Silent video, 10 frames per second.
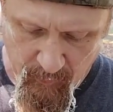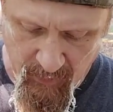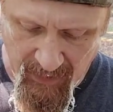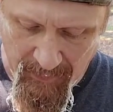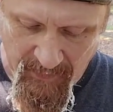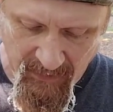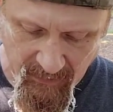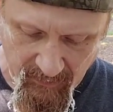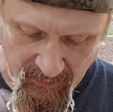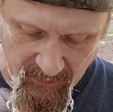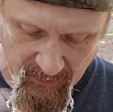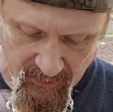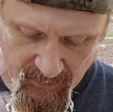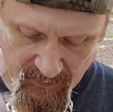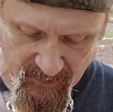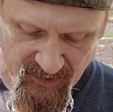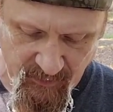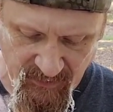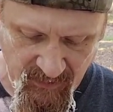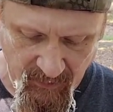But immediately, she
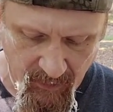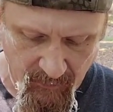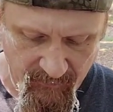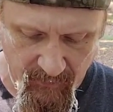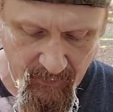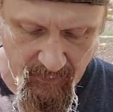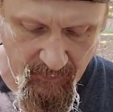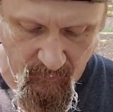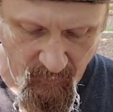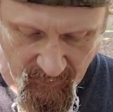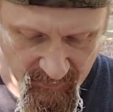was in love with